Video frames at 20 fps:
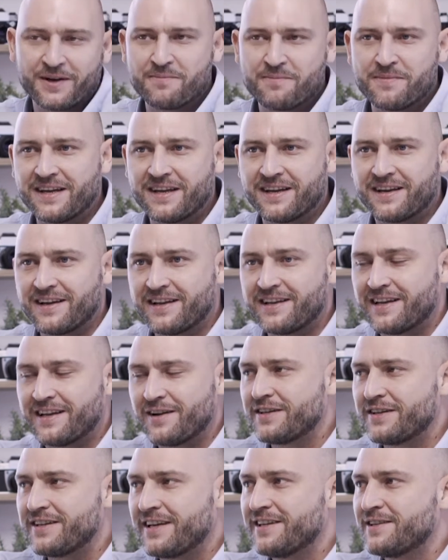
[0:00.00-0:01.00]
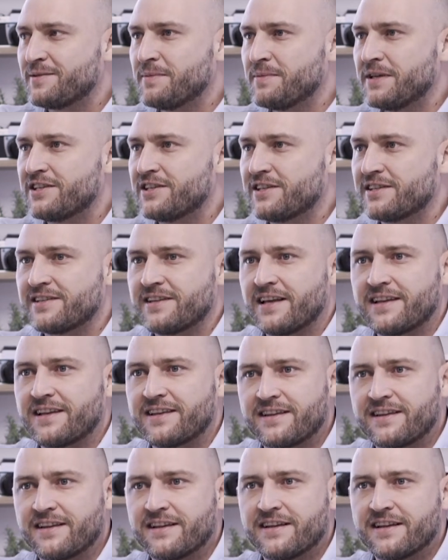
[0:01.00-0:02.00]
it irritates me just that
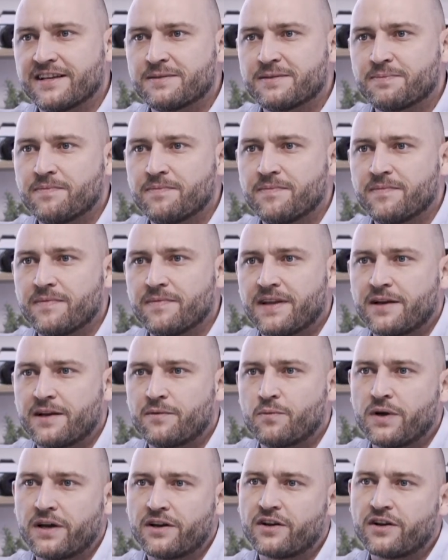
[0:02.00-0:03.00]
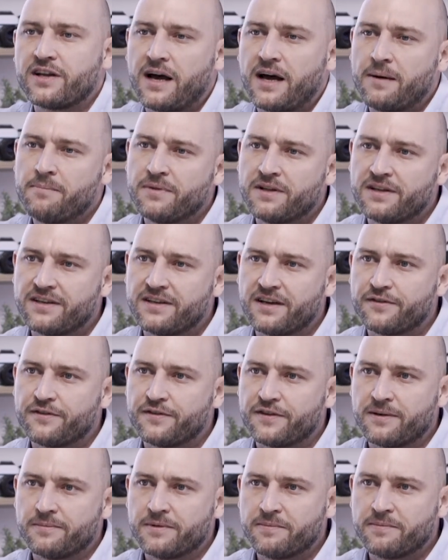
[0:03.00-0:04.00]
we are not humble enough
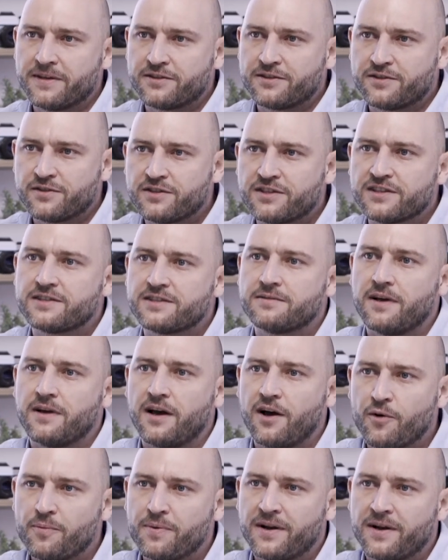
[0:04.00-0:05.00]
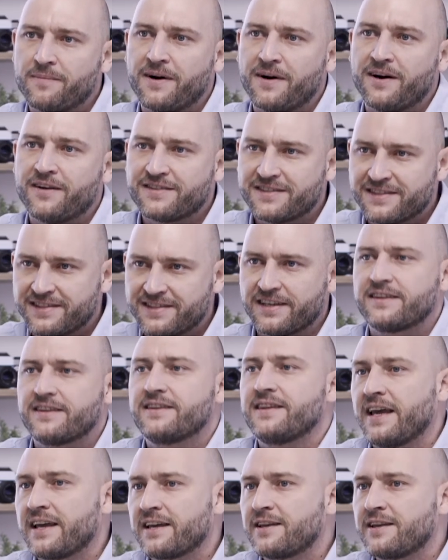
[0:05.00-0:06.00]
in Namibia to just open our mouths and say
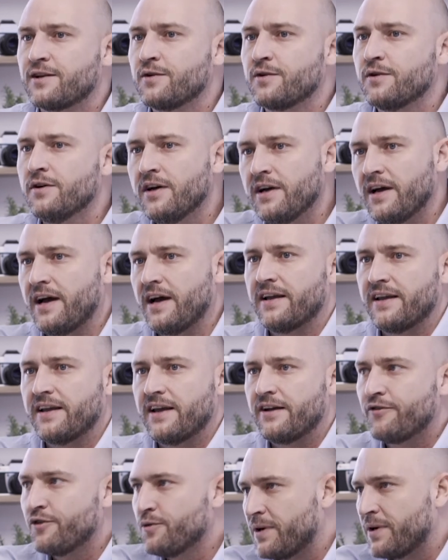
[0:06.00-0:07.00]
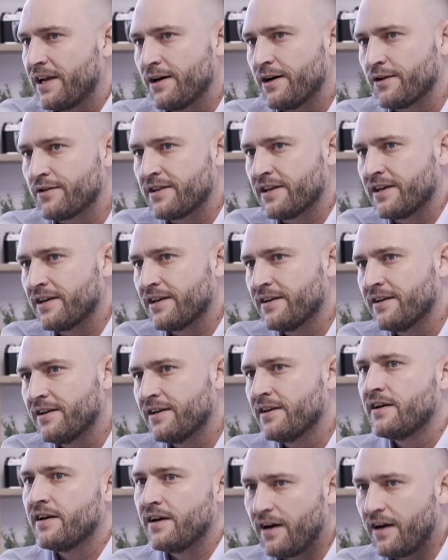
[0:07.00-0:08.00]
thank you, and everyone out there,
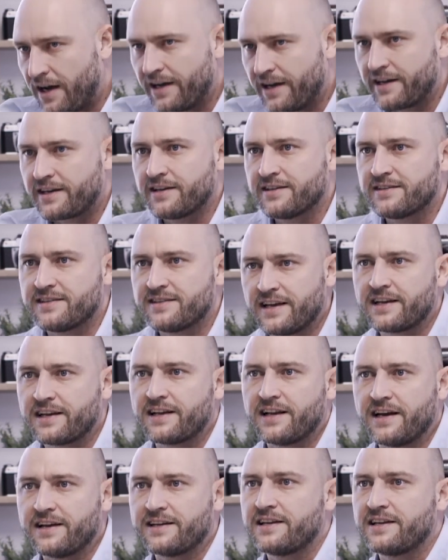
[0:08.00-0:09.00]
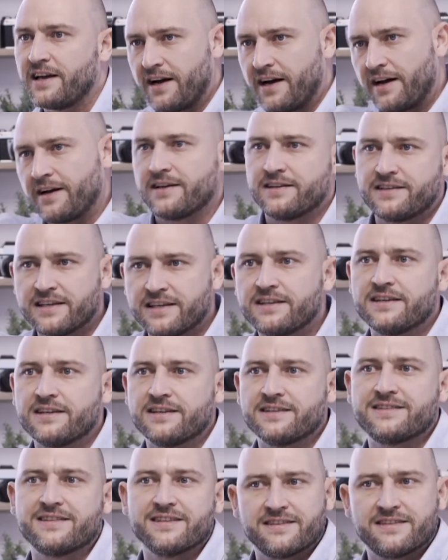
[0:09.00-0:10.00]
I can say gladly I did
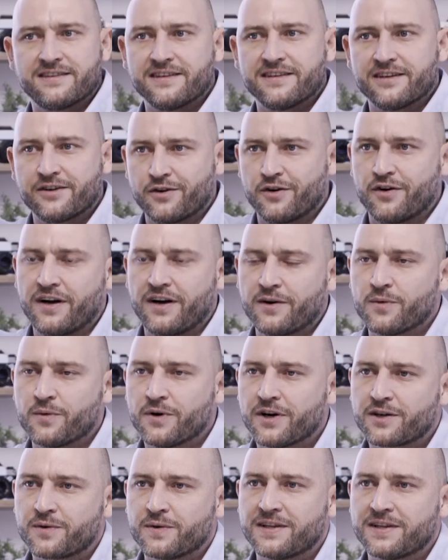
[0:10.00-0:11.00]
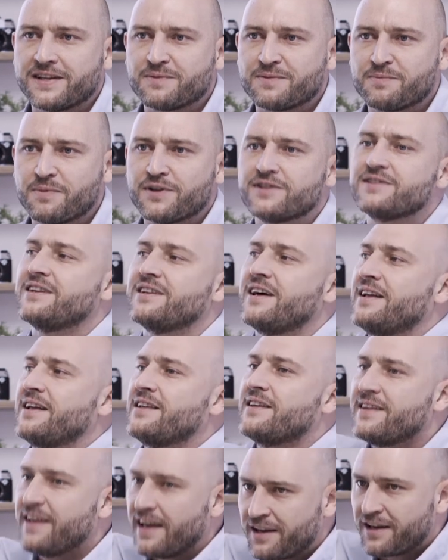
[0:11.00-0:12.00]
assist here, or yes. I worked with this person,
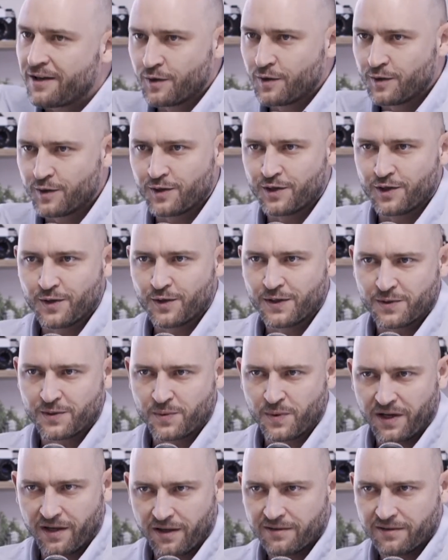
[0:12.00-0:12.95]
and thank you to you as well.